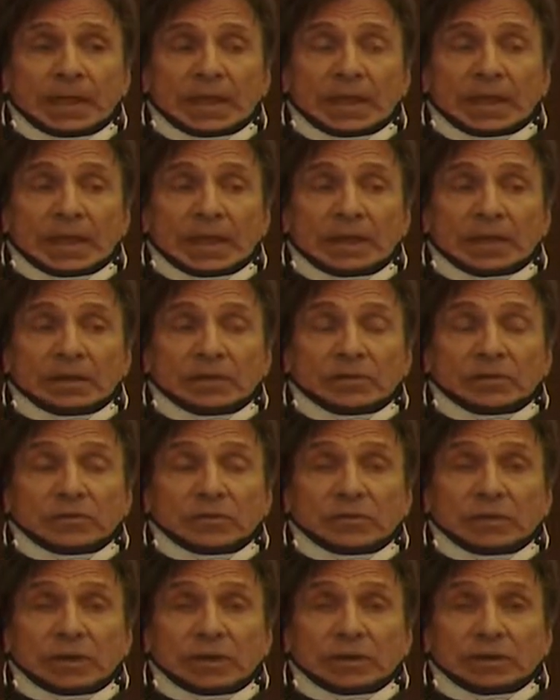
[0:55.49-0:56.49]
and
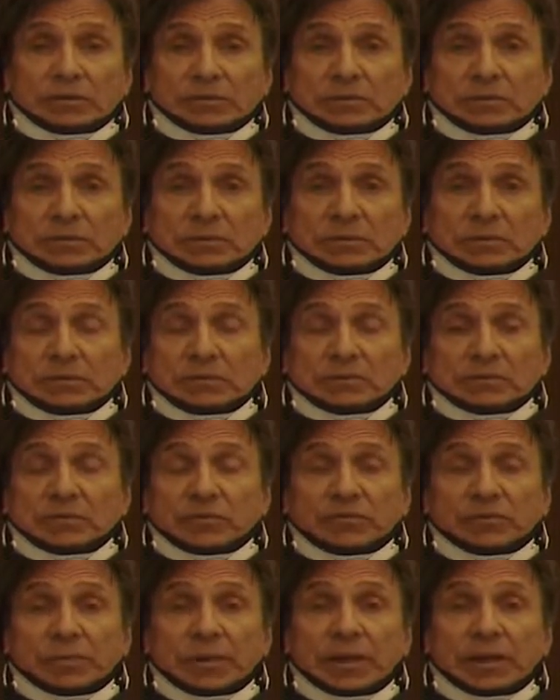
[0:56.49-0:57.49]
so
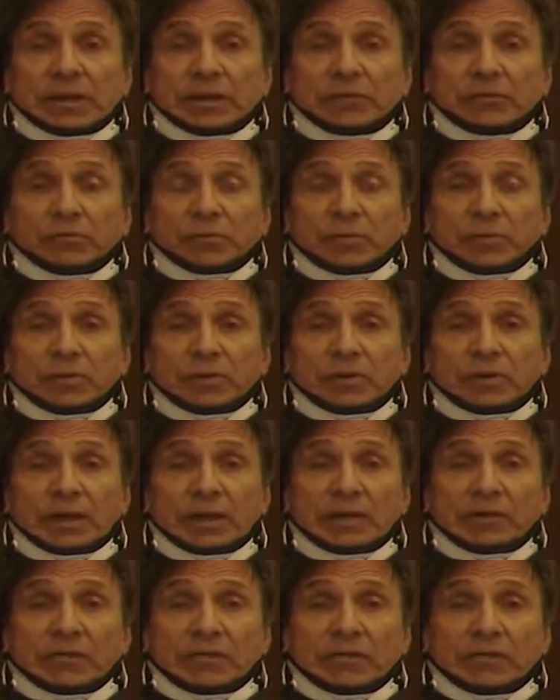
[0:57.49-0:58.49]
Japan is reputed to
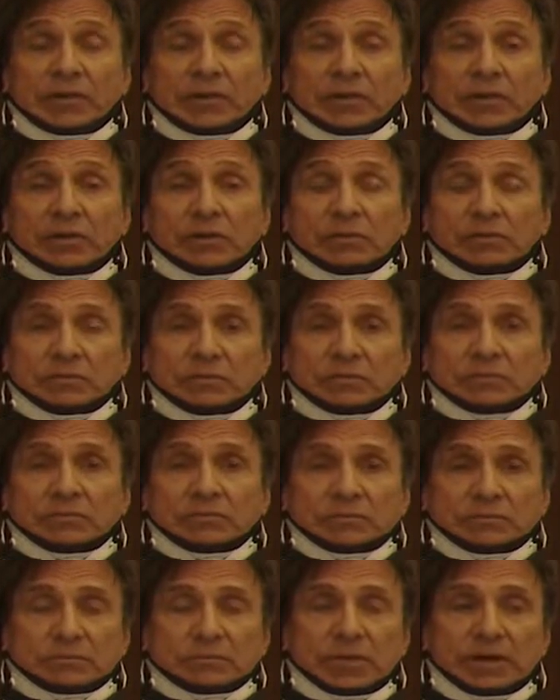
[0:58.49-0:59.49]
have a very good
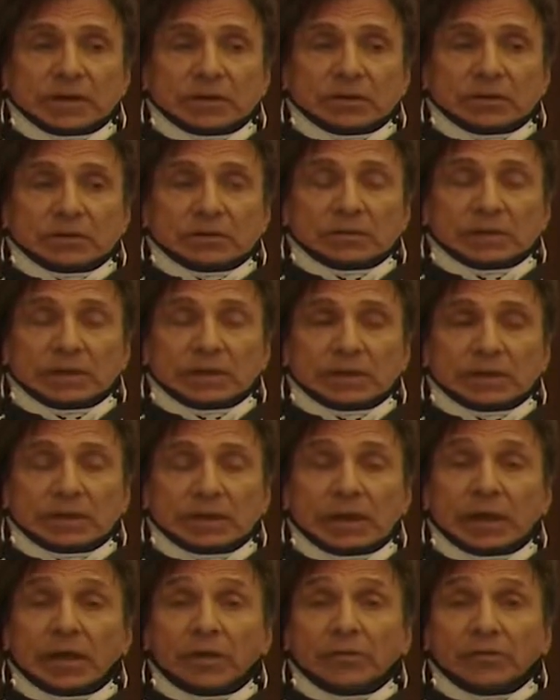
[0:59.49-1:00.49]
medical
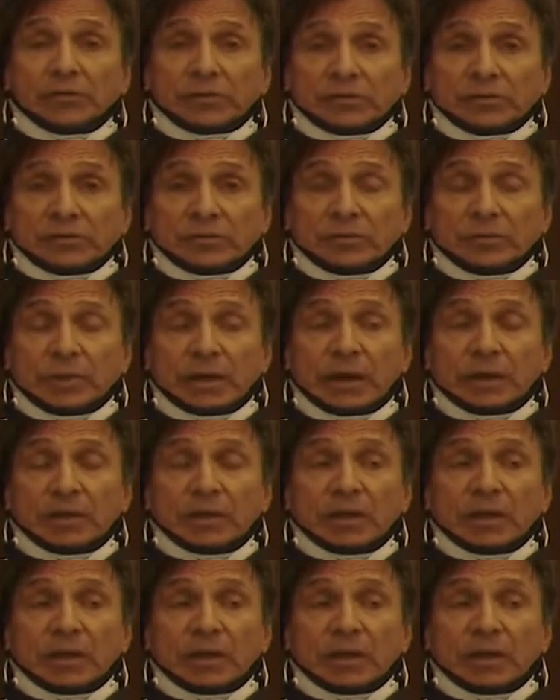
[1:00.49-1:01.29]
health system, and